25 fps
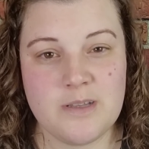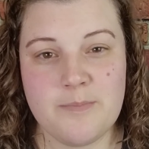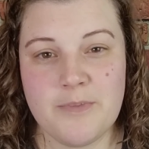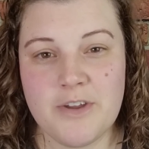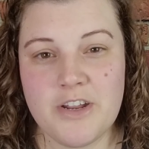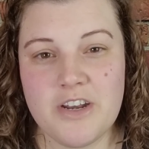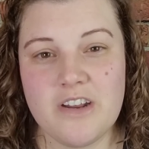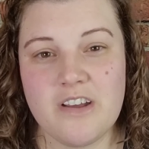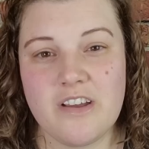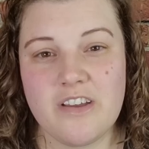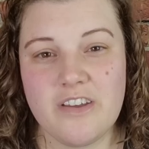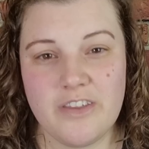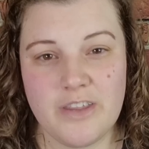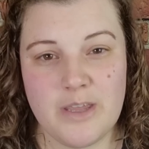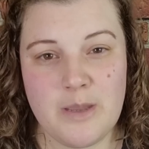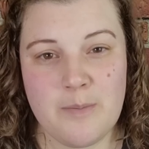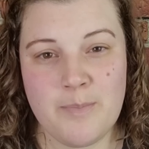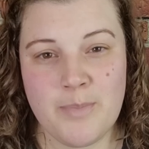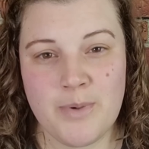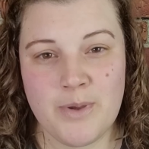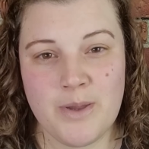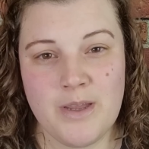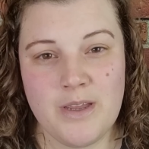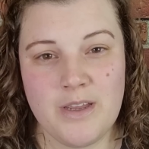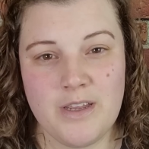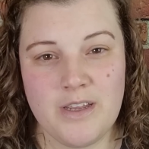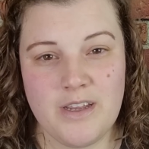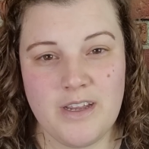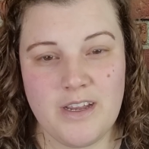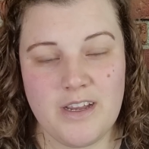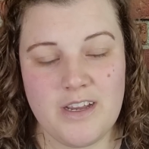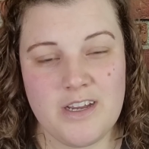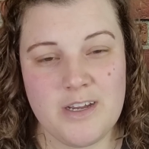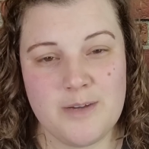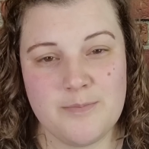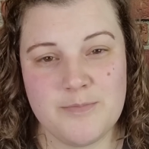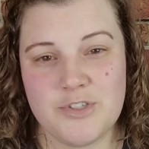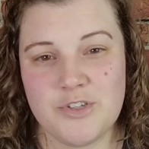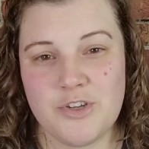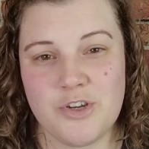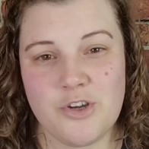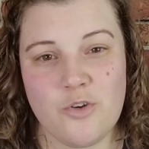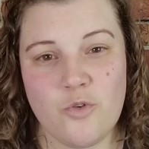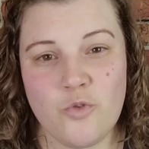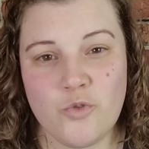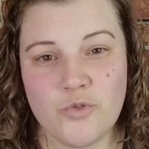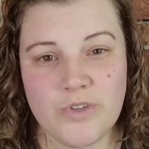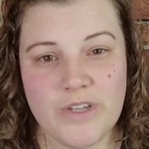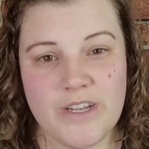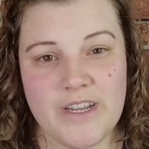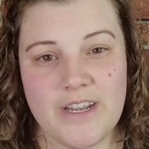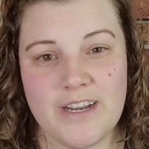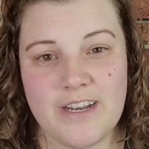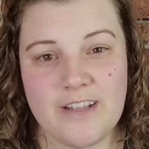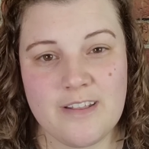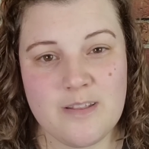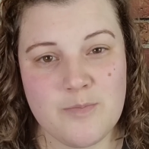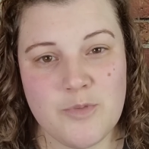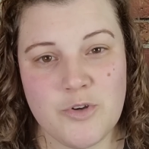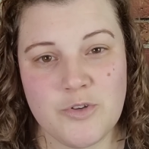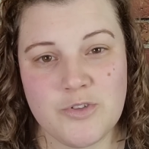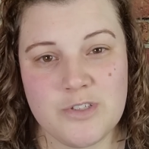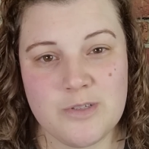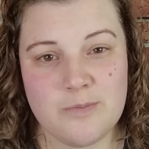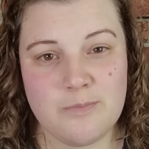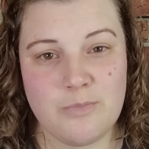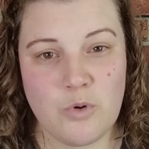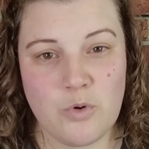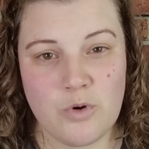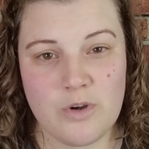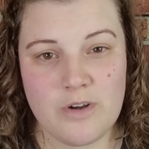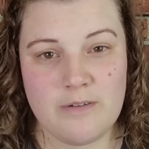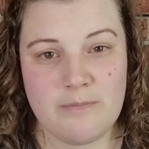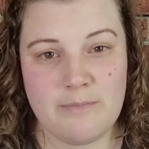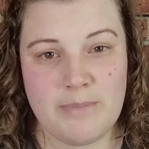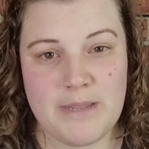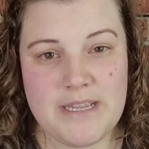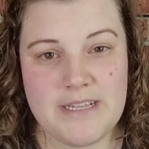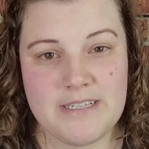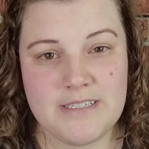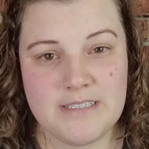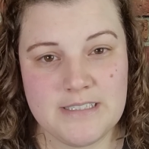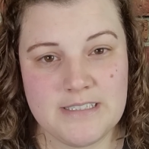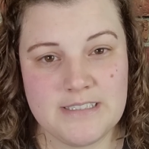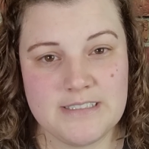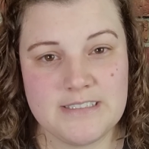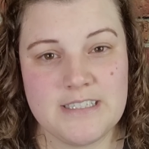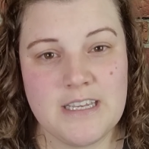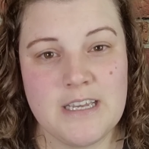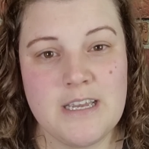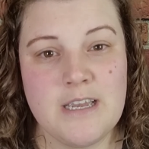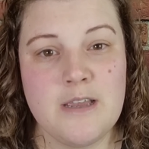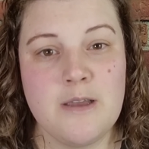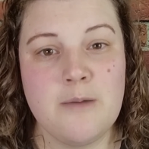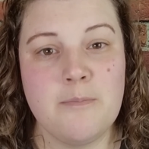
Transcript: I'm going to clip um, so you're only getting the most important pieces,